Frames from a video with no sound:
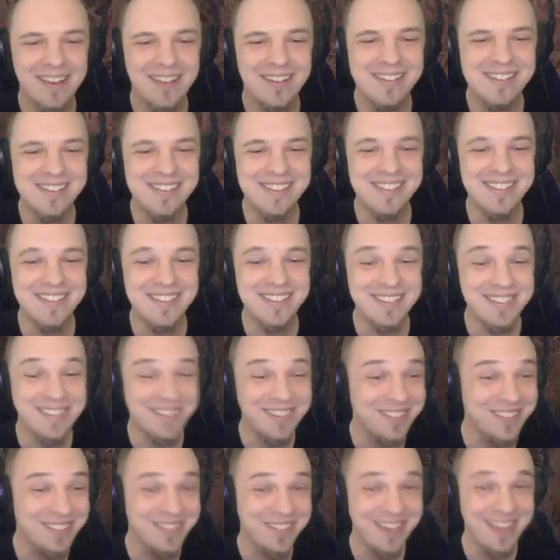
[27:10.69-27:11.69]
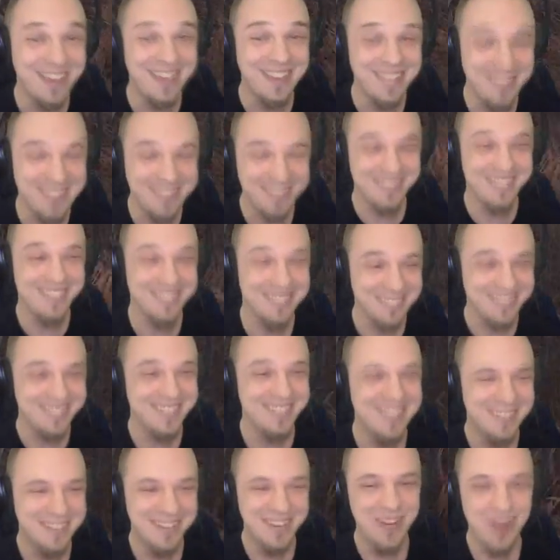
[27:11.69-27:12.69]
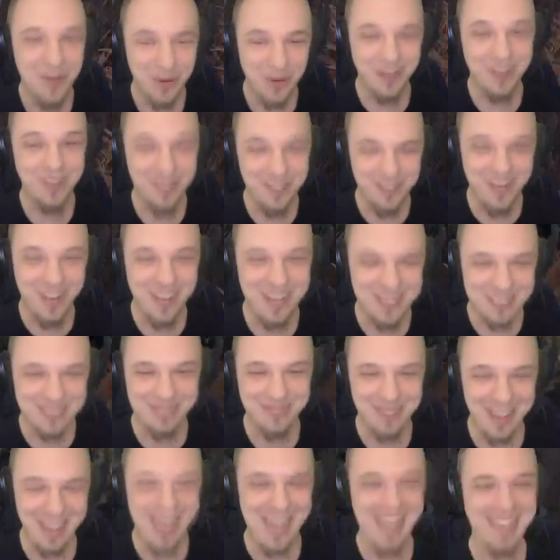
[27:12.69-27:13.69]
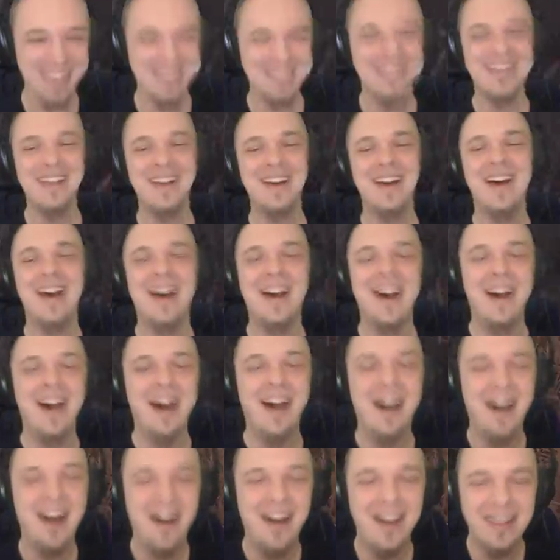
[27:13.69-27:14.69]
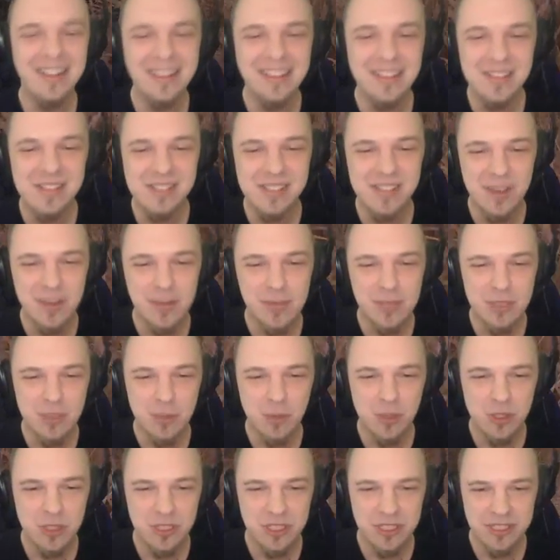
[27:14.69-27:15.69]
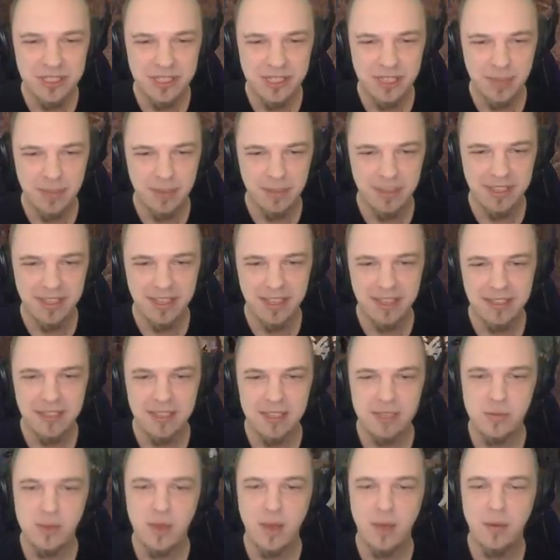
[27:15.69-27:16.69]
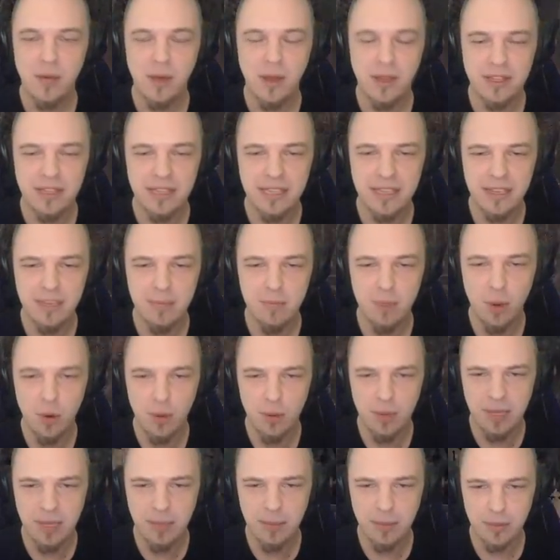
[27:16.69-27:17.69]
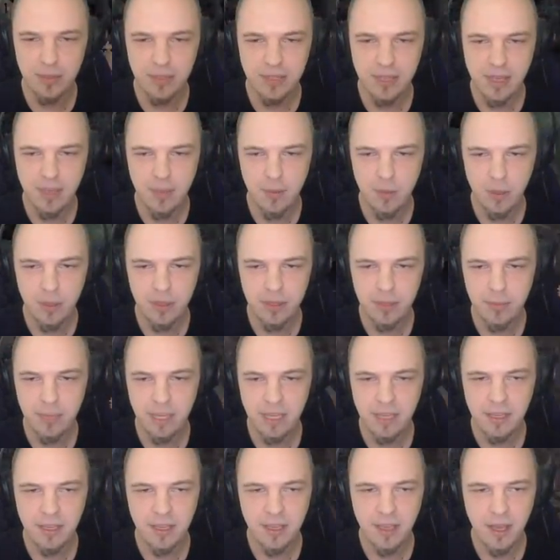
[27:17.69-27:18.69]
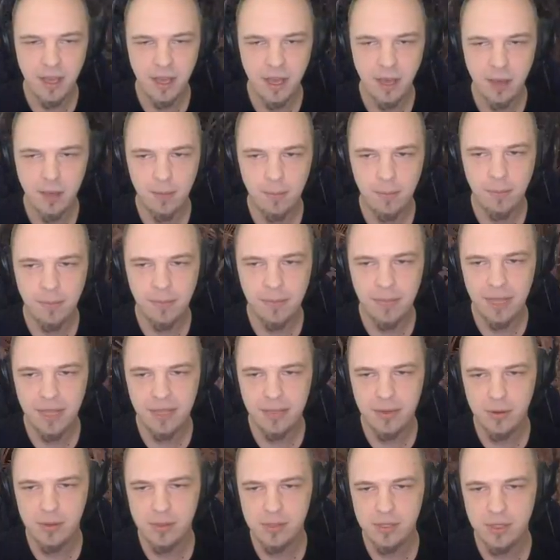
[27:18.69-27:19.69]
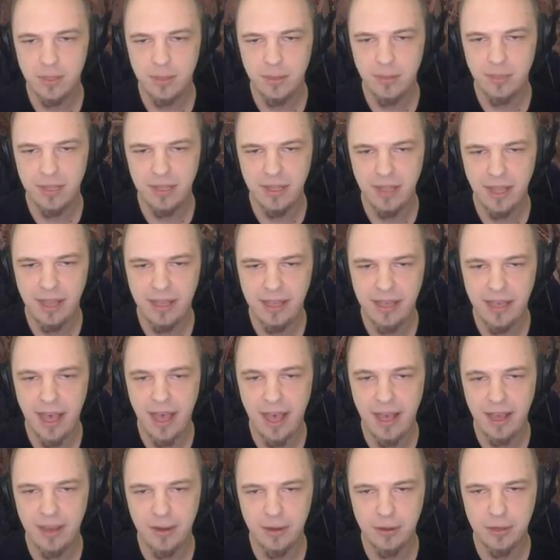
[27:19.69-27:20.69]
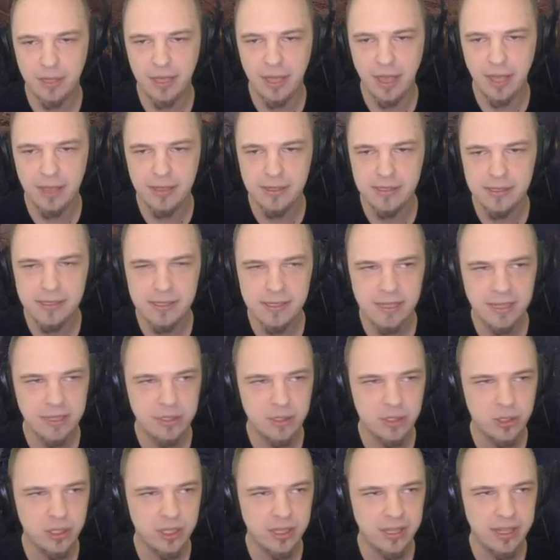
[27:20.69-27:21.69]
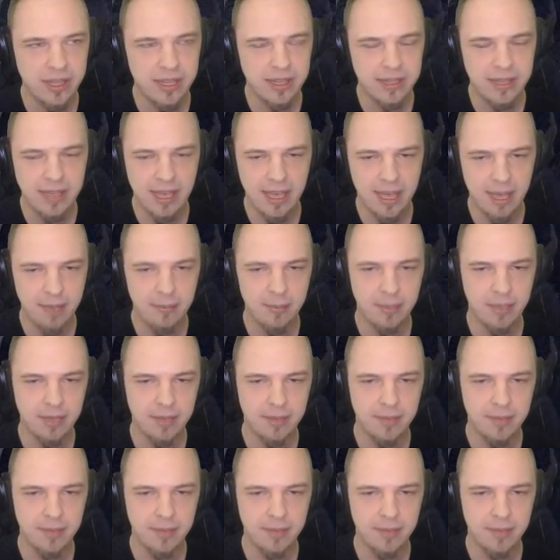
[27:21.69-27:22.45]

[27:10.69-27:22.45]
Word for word: That was such a good raid, dude. What a rush, man. Oh, and there's so much more shit to come and get. That's why I wanted to get more people to come with me. Um, and also to be, like, hired guns and shit like that.